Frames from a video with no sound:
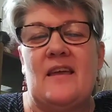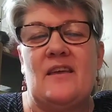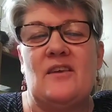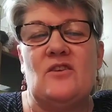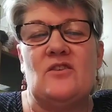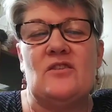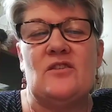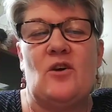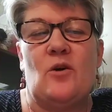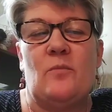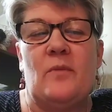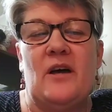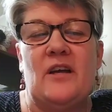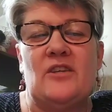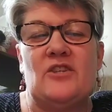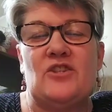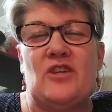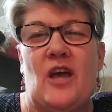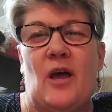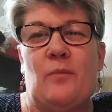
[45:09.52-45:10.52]
Thank you so
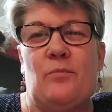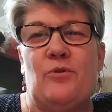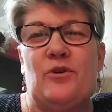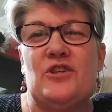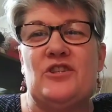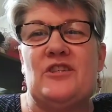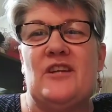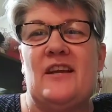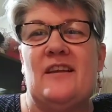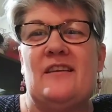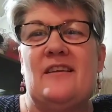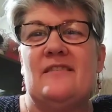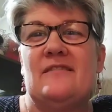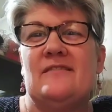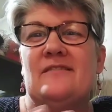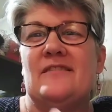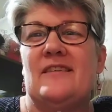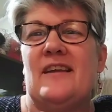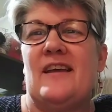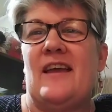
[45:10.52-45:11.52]
much. I appreciate
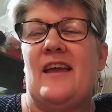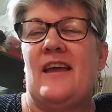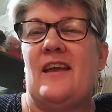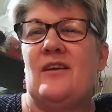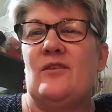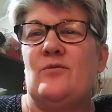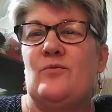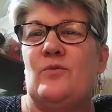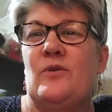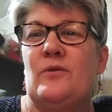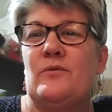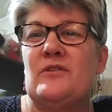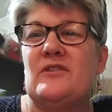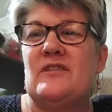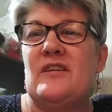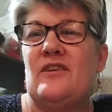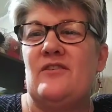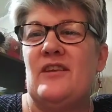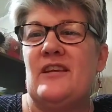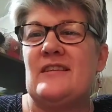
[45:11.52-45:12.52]
it. And we
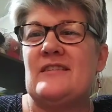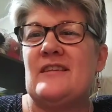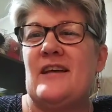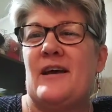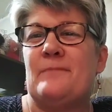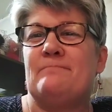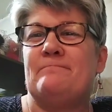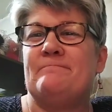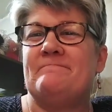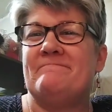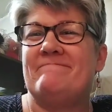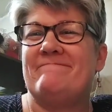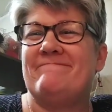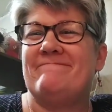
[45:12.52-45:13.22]
will see you next time.